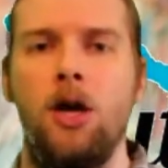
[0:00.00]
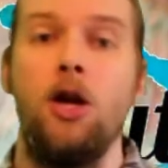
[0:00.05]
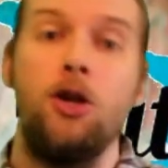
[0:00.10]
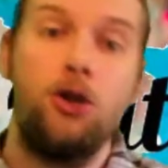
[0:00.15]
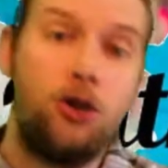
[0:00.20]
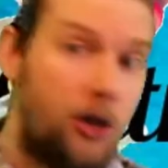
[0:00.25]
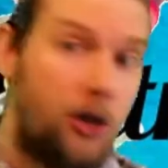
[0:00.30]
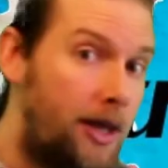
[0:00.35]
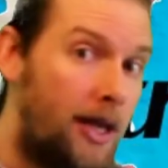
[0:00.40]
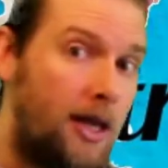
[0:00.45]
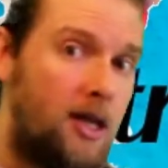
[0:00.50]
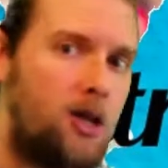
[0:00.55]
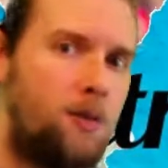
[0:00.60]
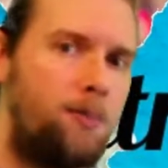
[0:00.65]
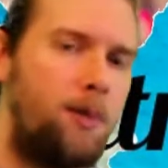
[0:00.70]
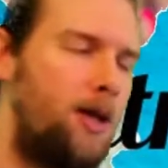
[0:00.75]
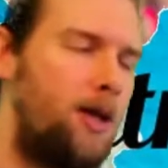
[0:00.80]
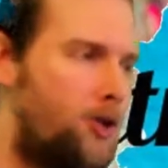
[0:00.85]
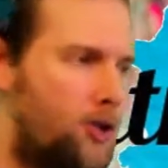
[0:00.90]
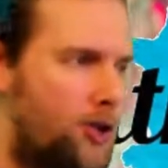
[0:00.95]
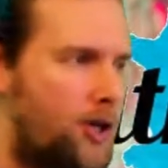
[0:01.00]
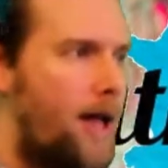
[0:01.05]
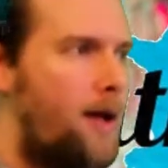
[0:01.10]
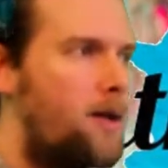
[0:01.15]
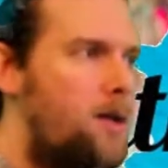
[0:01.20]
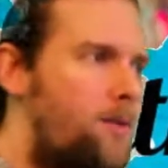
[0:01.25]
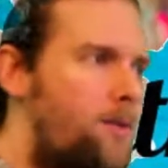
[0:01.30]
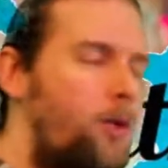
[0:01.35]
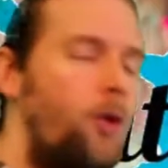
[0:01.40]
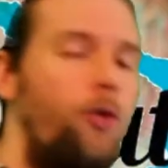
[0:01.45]
So they split, so now
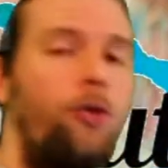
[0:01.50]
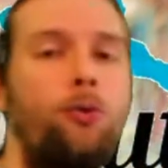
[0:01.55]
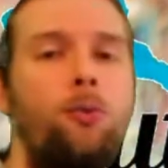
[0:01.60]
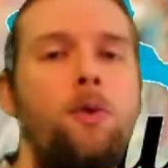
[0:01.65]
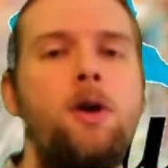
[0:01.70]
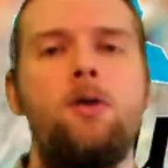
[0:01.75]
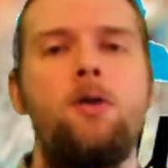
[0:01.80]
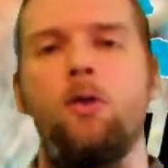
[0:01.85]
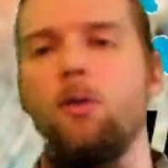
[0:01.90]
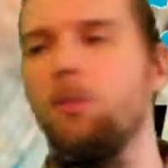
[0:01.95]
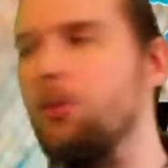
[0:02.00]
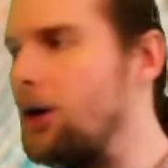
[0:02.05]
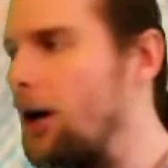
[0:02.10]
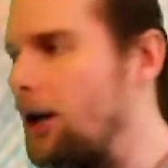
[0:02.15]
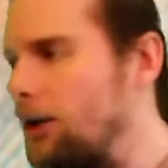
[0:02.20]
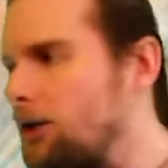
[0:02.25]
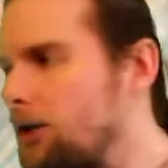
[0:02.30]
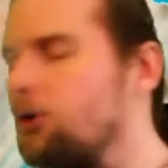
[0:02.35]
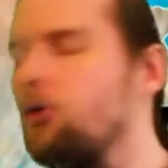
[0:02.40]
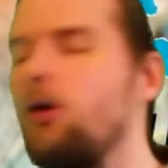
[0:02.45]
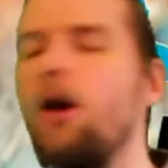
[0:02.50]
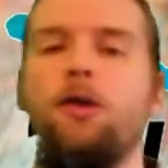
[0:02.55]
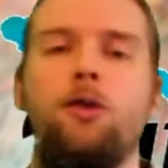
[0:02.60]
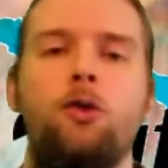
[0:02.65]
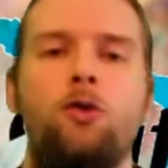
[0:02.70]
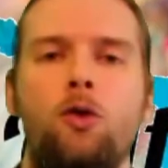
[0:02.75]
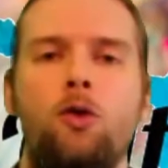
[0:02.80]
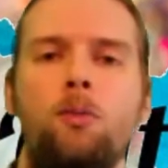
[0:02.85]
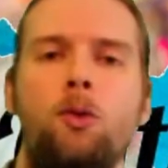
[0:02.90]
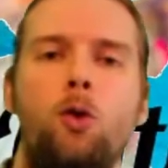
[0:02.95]
you've got 3 groups, and the
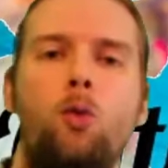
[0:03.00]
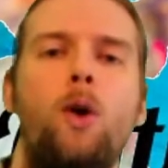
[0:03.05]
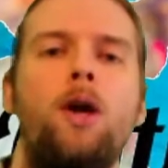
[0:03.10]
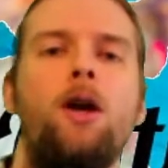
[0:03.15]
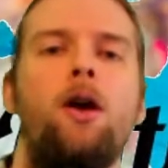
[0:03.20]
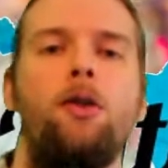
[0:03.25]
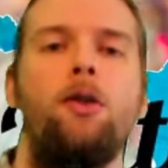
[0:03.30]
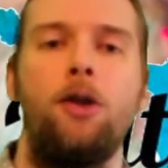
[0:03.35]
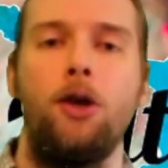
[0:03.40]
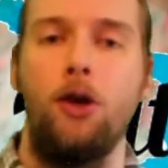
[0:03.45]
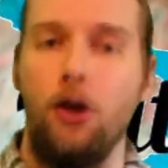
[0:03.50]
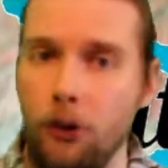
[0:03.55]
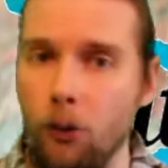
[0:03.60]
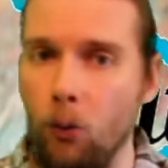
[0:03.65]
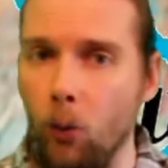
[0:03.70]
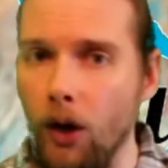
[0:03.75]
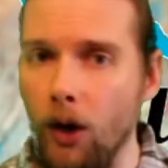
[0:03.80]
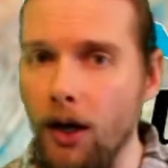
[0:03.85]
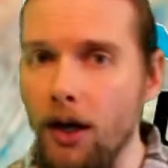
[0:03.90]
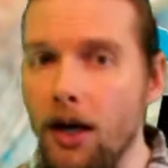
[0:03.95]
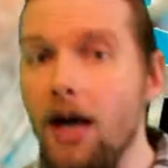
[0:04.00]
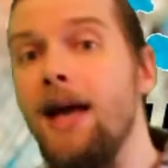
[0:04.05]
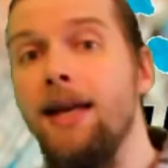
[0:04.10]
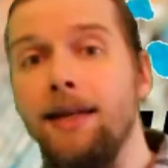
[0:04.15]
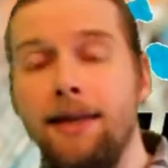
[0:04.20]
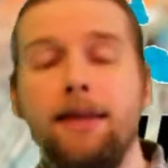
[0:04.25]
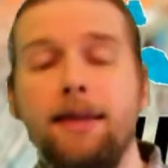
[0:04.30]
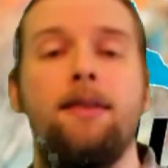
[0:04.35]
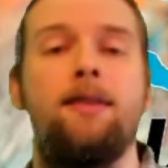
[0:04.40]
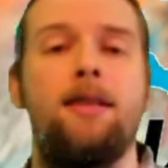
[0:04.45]
group that went on the other way
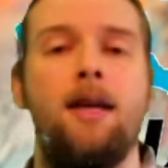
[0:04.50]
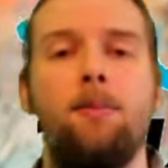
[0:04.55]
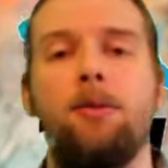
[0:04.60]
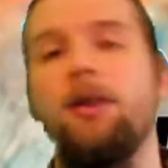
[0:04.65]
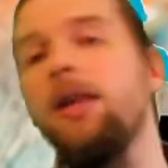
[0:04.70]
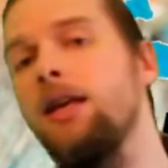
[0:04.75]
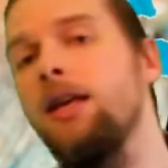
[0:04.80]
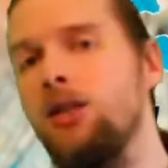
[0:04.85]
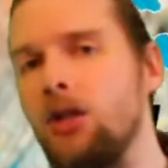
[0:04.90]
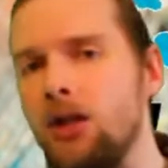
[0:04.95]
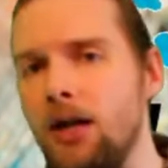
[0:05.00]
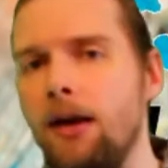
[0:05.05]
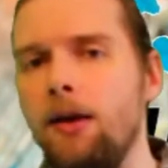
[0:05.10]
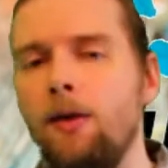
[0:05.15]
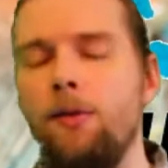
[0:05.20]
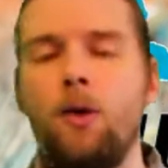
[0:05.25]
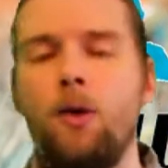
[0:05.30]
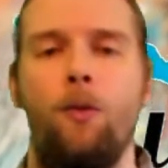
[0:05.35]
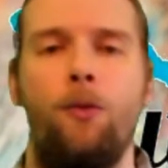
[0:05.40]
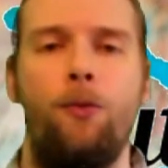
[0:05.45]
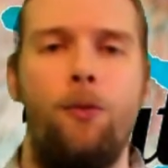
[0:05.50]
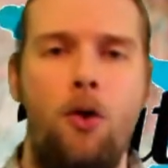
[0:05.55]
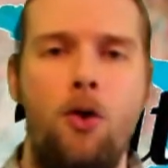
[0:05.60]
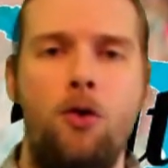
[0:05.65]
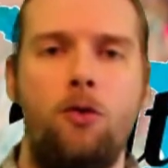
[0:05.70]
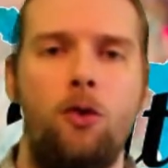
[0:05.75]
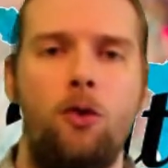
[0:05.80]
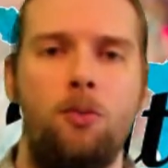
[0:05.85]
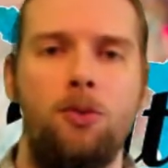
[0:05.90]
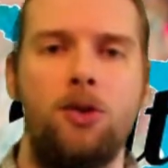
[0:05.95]
did the same thing, so now you've got 4
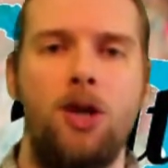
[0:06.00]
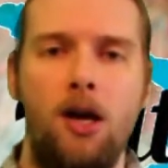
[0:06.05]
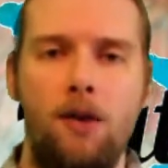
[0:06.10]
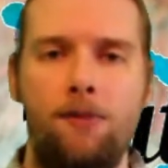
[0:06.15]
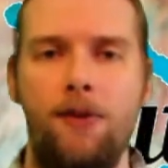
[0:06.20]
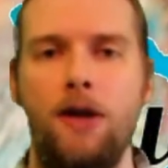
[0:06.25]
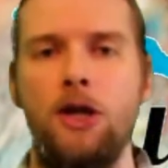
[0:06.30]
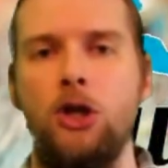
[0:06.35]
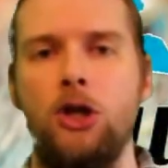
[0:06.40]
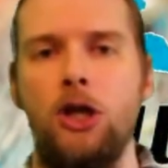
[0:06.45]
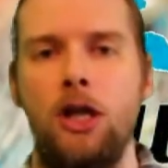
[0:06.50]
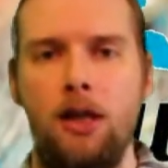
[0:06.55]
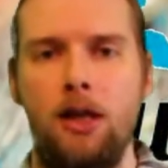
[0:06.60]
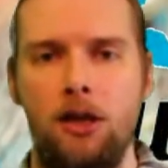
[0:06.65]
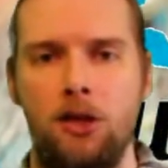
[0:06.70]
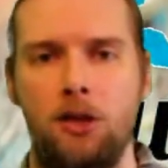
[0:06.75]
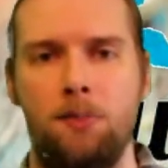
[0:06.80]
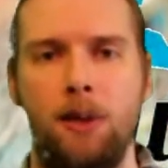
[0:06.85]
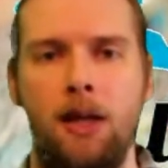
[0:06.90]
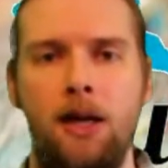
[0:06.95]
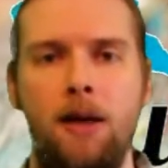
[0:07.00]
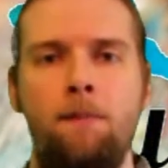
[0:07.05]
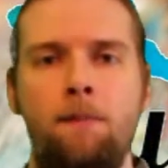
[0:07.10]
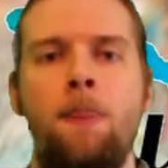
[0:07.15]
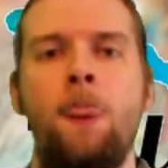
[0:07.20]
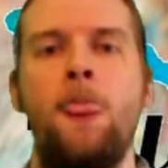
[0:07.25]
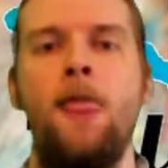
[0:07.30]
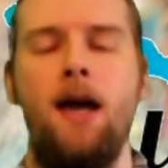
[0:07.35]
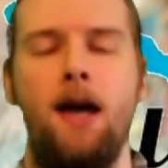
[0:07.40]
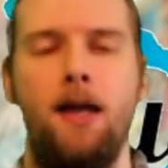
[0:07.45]
groups, and eventually they split,
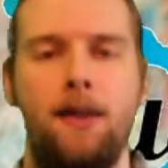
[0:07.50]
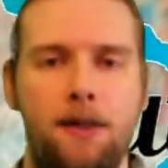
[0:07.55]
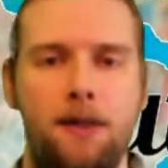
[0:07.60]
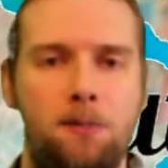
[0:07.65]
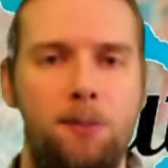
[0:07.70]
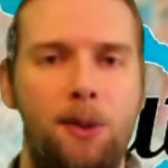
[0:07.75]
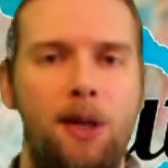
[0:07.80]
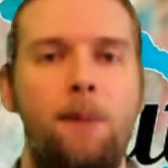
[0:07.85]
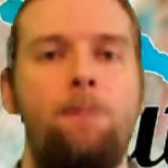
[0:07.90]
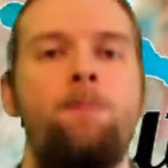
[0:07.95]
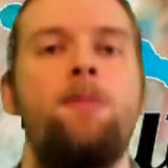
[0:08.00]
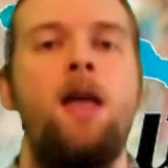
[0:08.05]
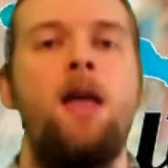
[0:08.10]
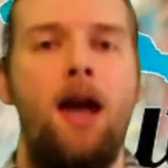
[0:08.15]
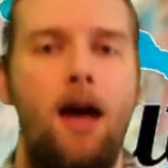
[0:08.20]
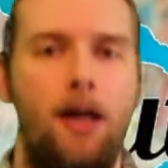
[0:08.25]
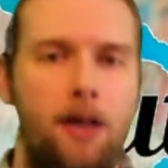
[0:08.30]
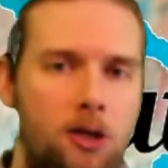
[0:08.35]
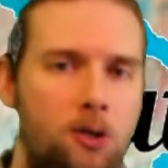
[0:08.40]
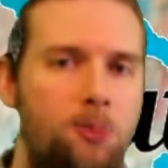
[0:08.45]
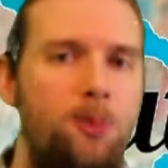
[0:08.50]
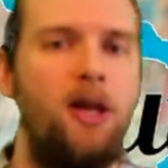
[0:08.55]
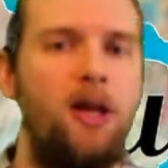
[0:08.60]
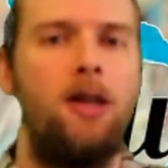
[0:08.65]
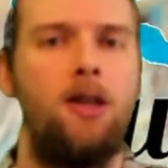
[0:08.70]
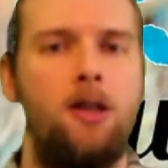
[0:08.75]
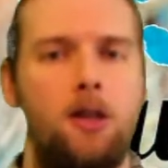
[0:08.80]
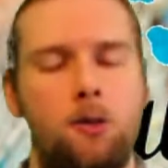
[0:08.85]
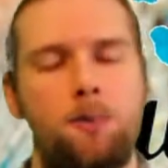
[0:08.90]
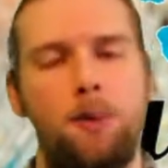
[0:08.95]
and they split, and they split,
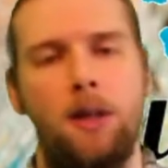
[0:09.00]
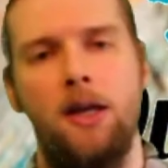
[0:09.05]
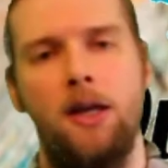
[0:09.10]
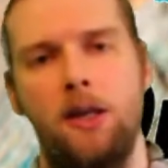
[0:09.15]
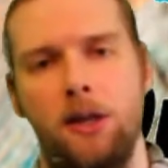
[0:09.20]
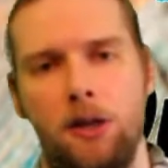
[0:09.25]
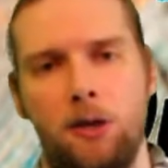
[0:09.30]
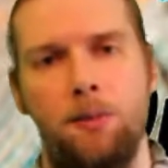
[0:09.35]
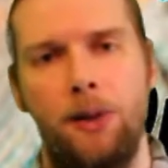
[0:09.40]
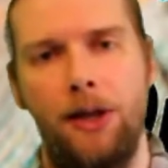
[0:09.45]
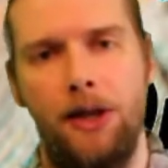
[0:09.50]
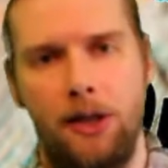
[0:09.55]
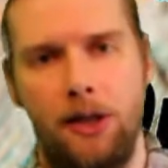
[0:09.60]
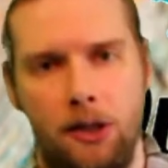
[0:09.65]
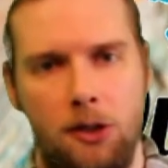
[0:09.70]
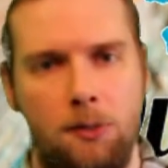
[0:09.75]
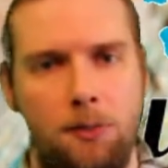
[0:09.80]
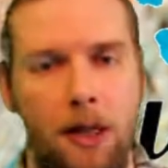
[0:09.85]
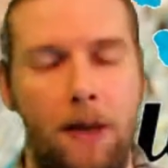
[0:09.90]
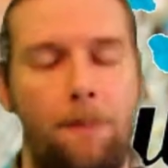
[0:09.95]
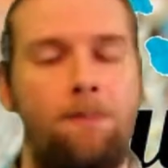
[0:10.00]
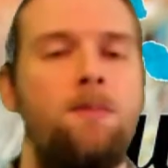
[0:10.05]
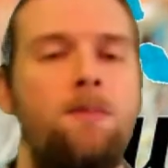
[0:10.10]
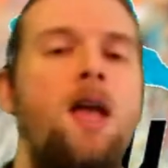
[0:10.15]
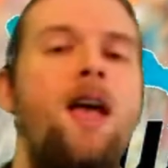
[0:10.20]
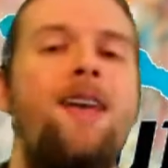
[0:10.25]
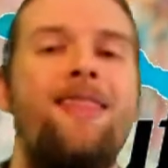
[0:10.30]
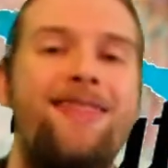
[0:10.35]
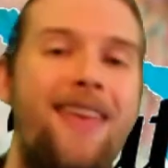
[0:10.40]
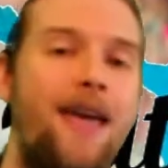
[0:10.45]
and they split, and they split, and they split.
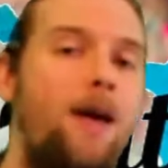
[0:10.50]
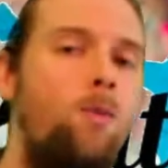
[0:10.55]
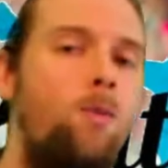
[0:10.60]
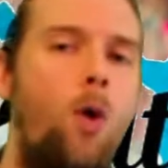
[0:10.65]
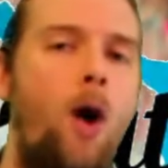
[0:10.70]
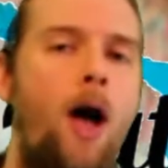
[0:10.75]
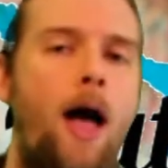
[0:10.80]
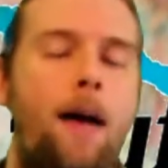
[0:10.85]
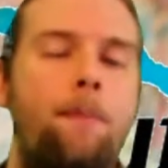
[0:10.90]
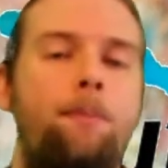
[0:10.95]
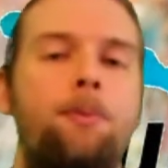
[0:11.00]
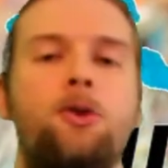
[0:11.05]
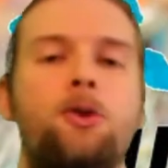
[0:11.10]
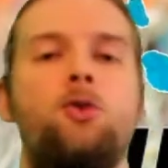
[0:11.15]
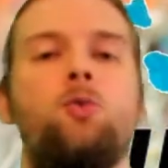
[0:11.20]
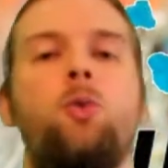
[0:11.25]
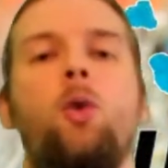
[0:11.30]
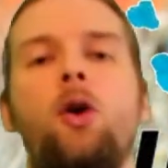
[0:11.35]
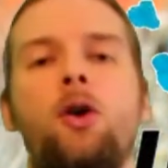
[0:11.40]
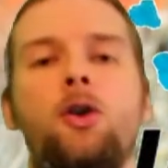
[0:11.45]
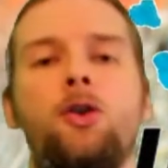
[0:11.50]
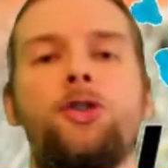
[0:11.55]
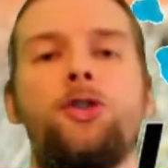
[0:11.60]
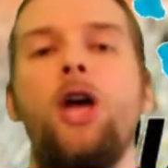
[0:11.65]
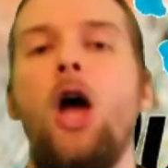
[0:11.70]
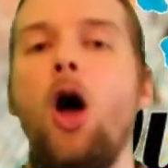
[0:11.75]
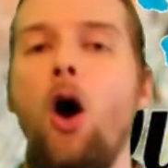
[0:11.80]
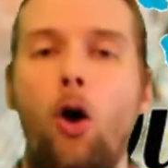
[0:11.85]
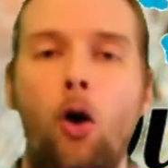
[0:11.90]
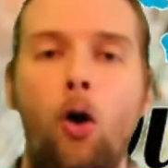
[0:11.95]
Then what happened was,
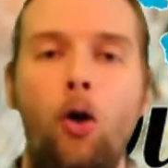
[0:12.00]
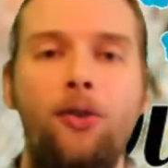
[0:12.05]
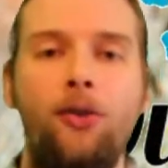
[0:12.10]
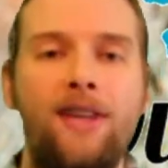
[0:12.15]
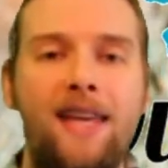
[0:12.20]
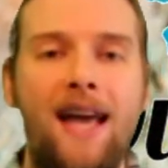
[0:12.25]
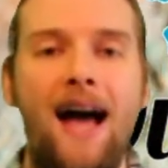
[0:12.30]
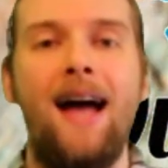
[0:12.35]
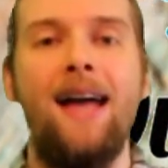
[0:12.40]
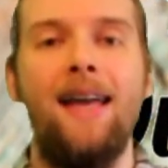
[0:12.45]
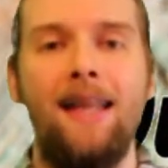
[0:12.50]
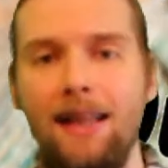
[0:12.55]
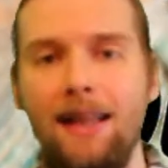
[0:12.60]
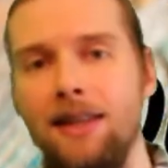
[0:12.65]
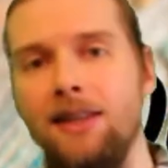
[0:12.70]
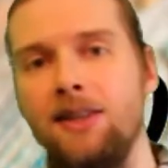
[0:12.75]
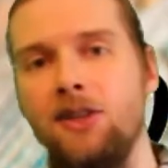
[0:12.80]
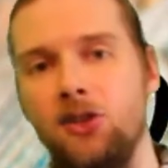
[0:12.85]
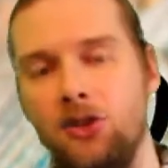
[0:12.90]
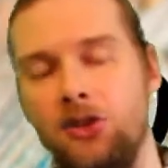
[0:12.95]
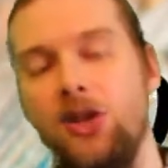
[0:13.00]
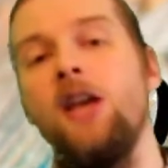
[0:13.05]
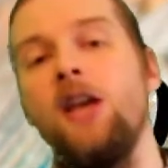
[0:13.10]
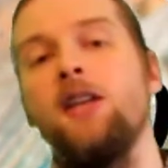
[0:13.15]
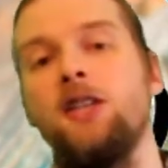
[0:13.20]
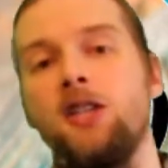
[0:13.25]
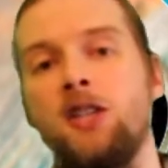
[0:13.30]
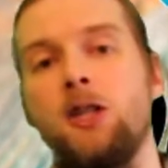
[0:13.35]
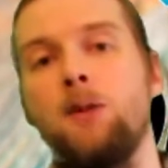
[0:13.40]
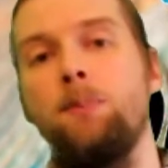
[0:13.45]
all the islands
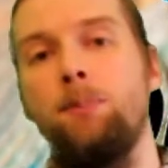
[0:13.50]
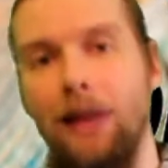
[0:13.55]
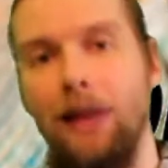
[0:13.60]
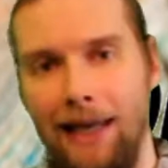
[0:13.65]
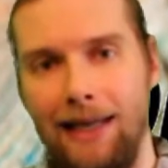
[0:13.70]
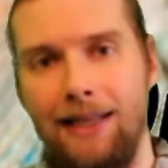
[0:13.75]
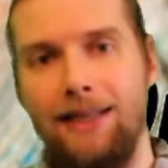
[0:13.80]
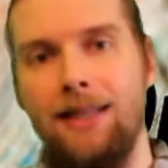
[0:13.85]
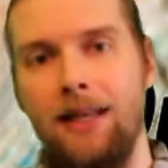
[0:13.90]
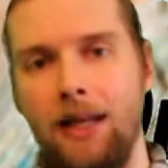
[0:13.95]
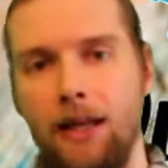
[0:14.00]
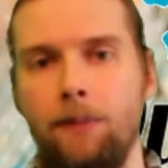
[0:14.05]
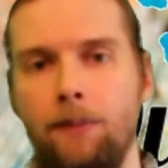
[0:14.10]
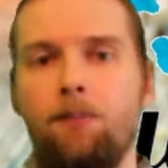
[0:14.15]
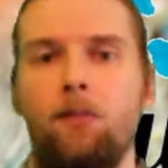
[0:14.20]
split.